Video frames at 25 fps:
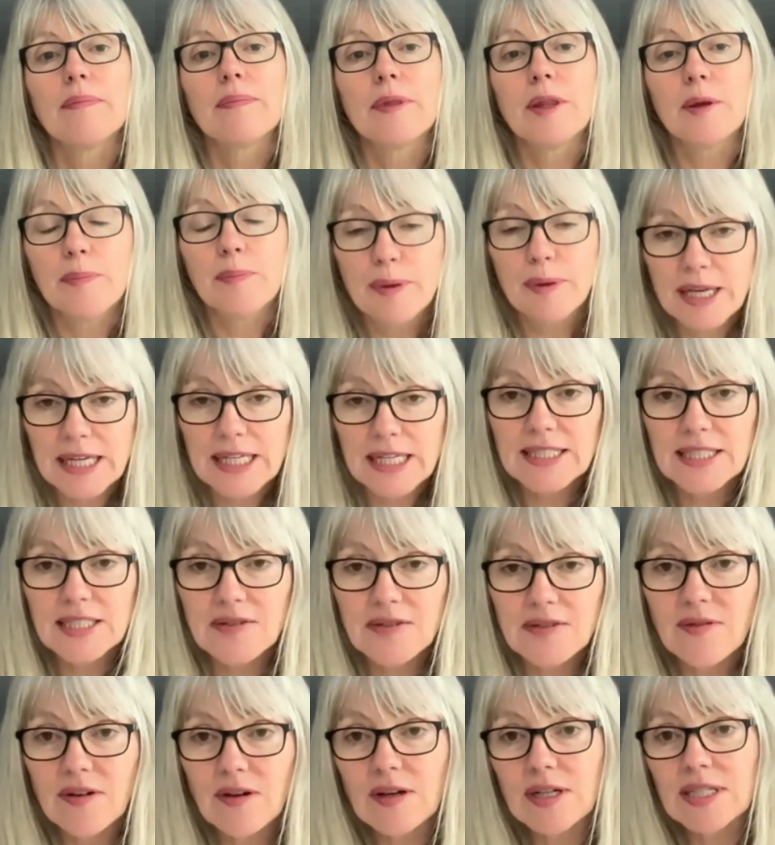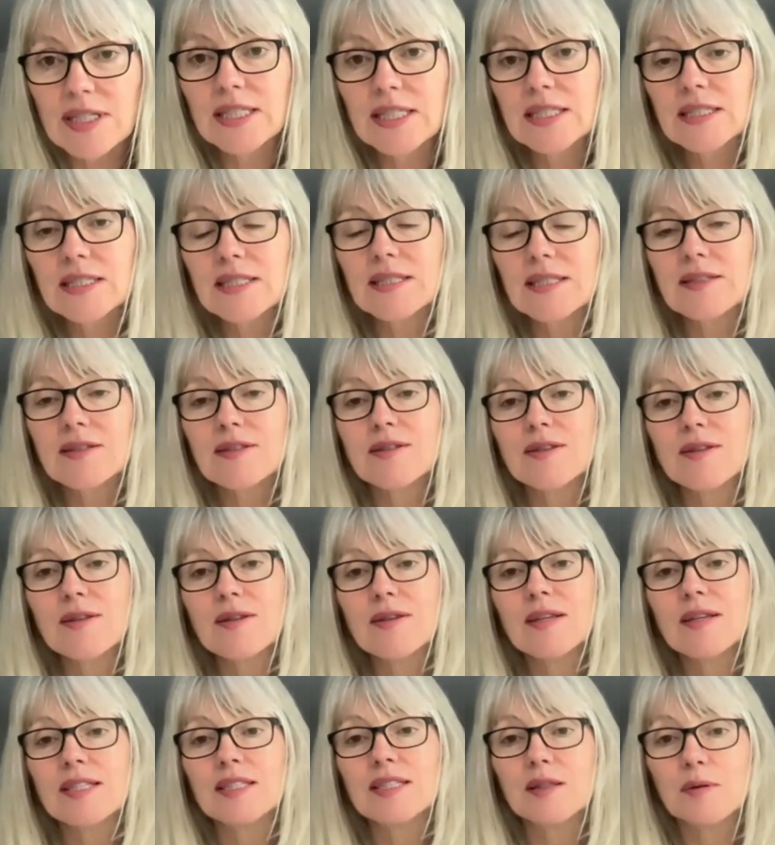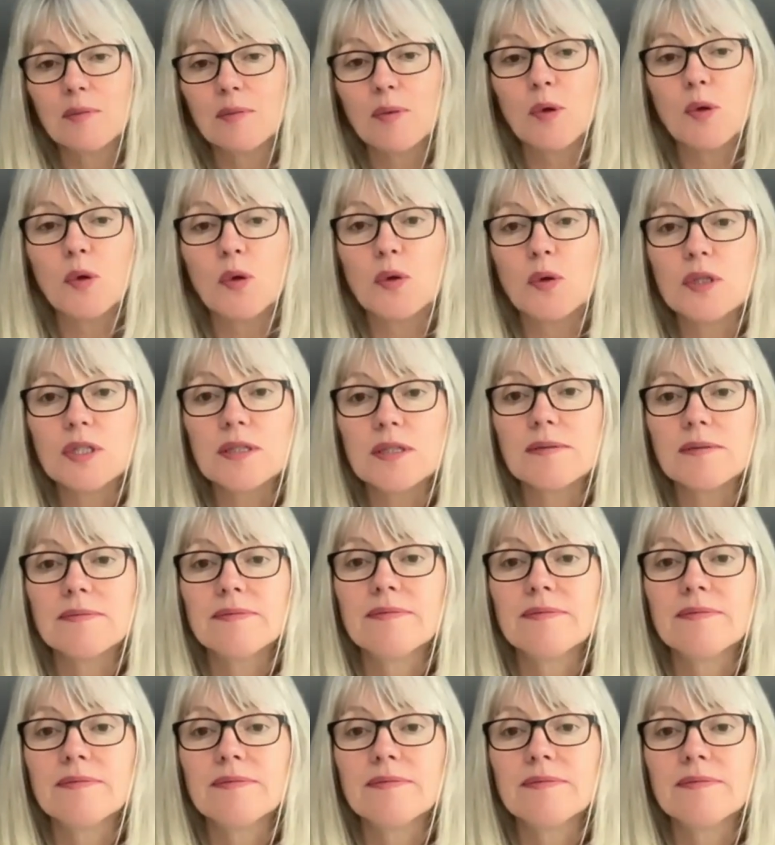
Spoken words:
The biggest divide is the board.